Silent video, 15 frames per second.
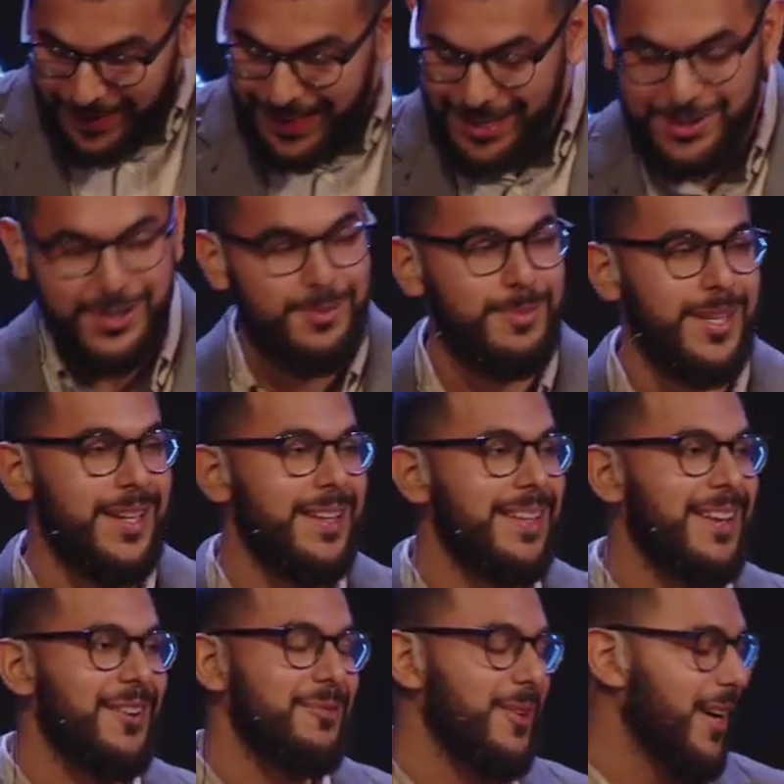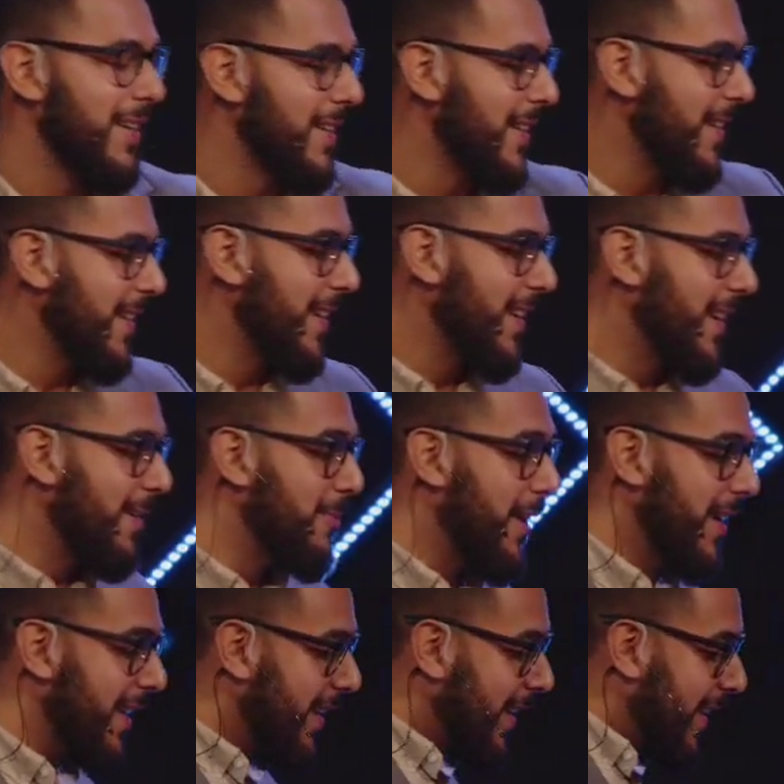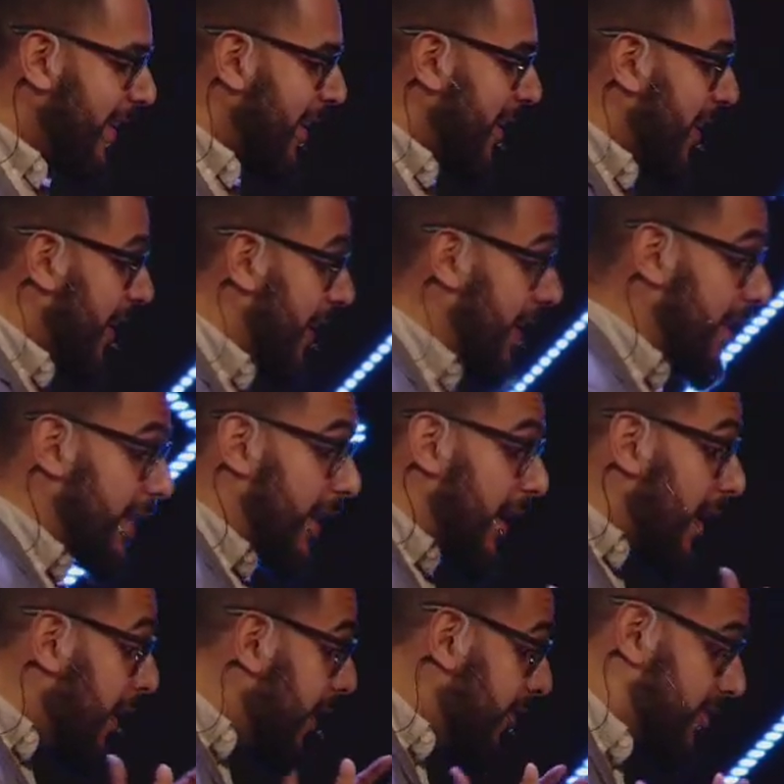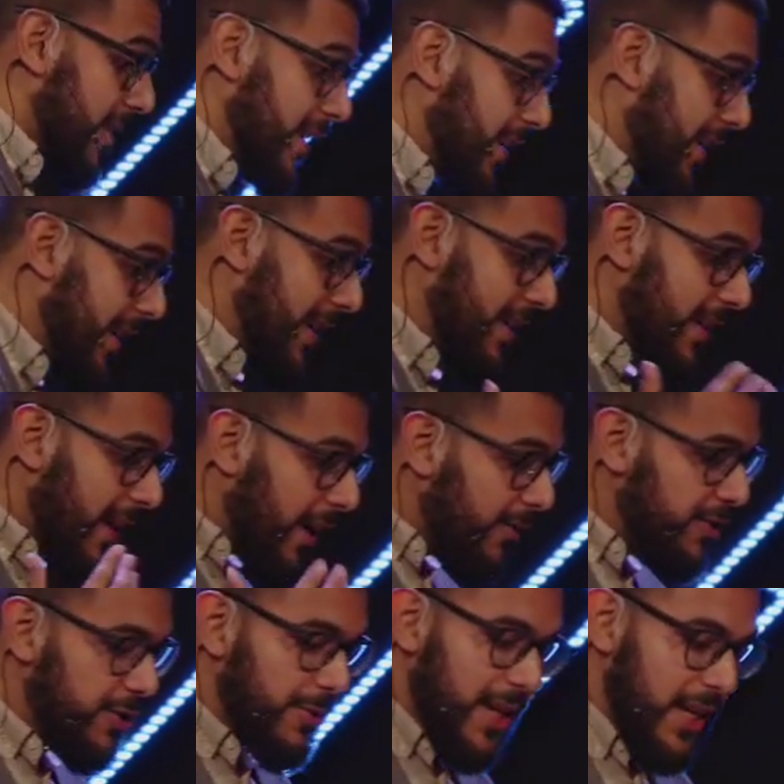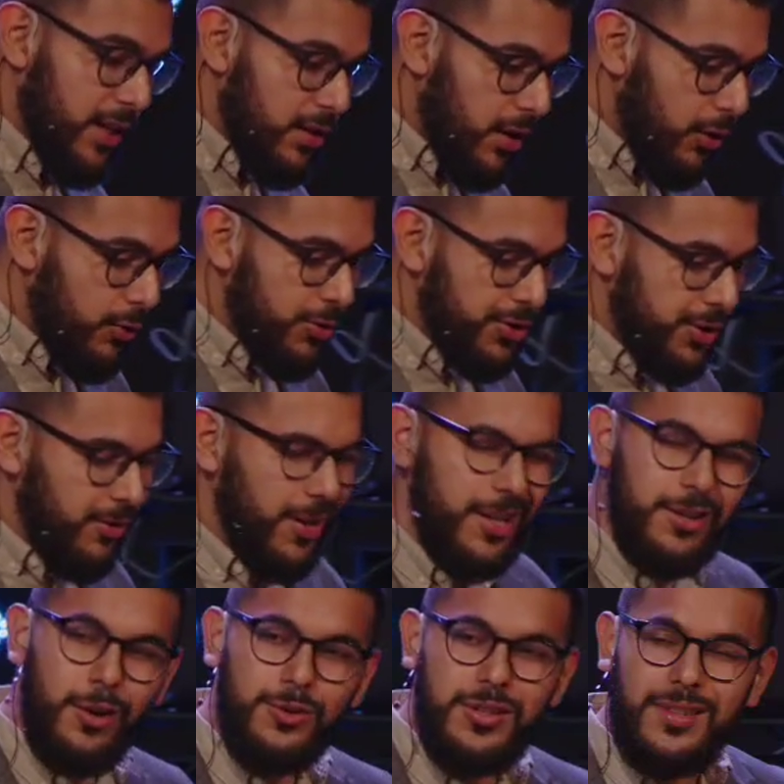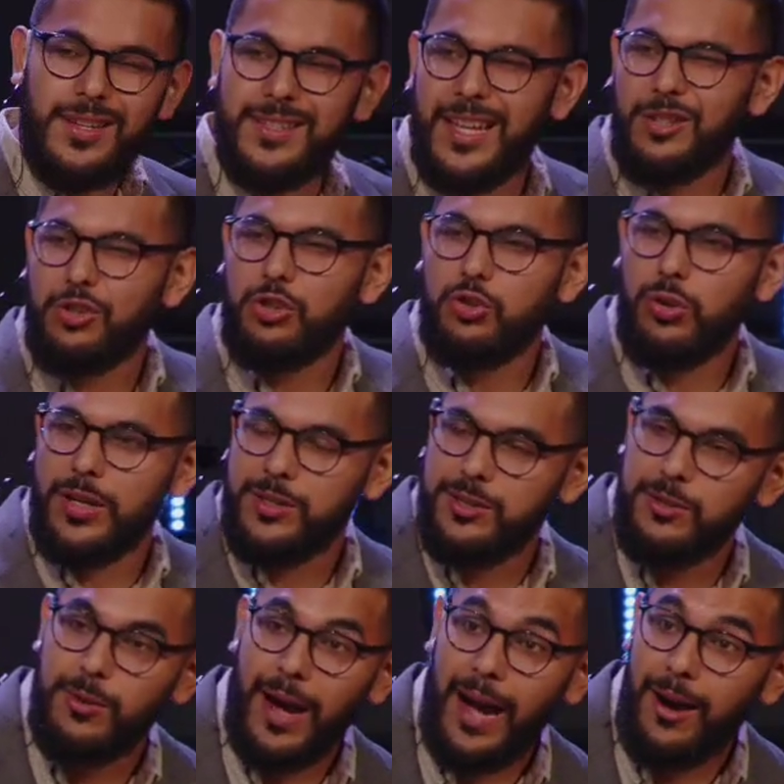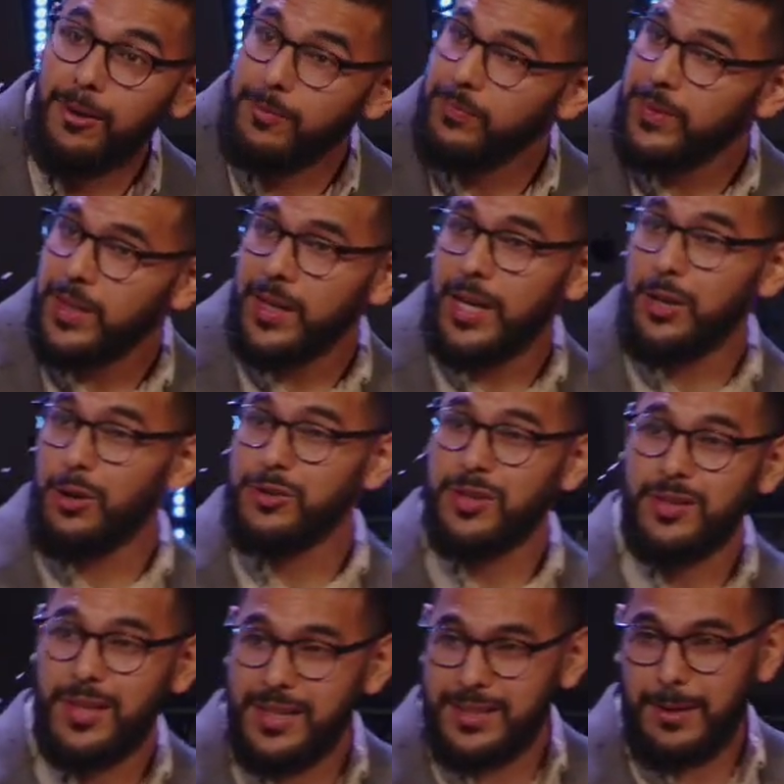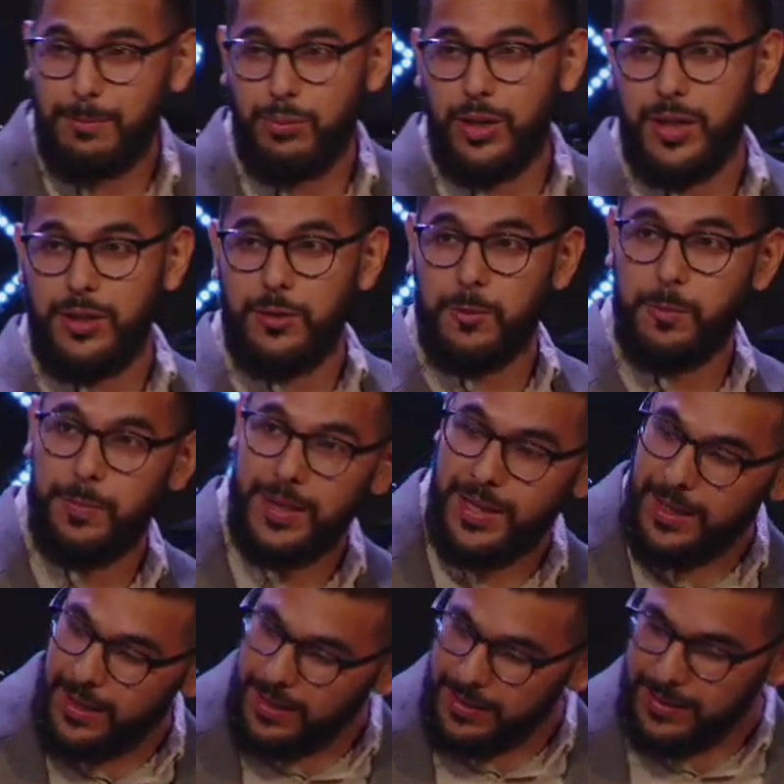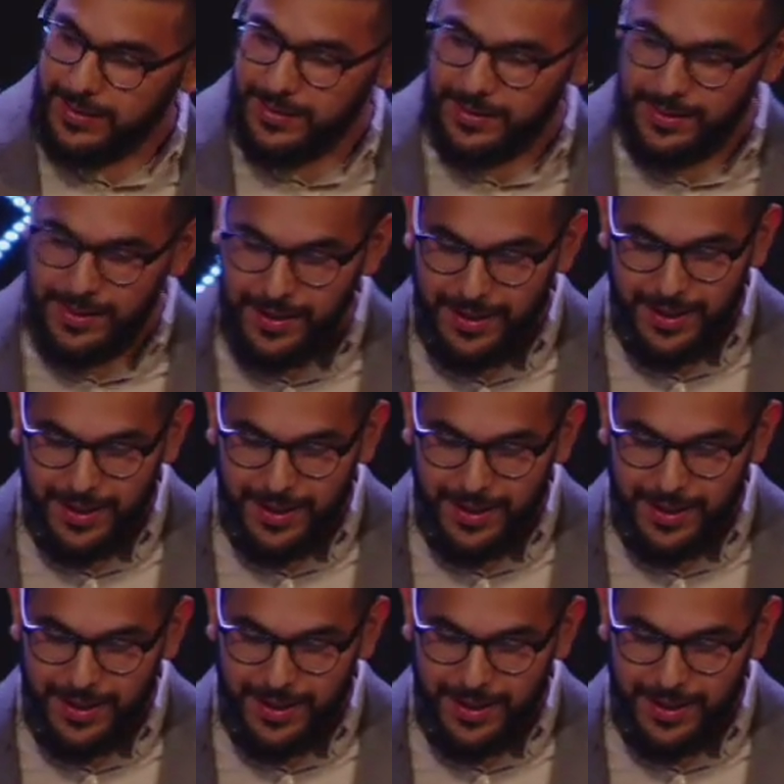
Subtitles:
That's just me. Never mind. But he loves you. He knows you. He knows the things that stress you out. He knows the things that bring you peace.